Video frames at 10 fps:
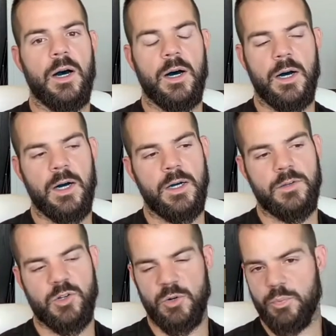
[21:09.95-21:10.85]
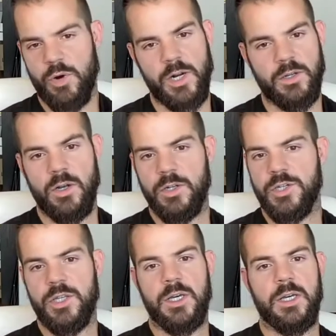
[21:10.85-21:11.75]
uh, certain product
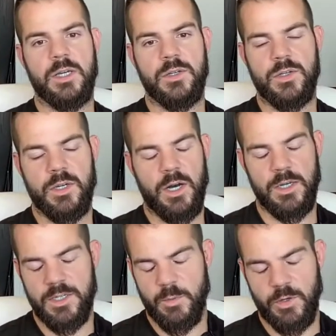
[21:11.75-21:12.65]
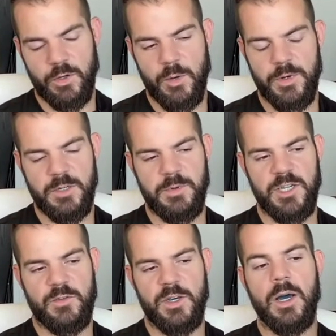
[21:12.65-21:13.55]
knowledge things, uh, similar to company
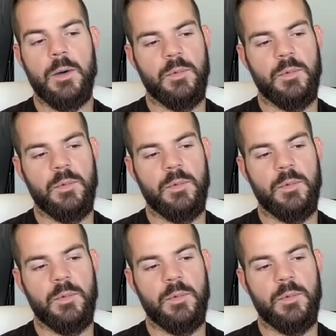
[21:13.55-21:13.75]
specific,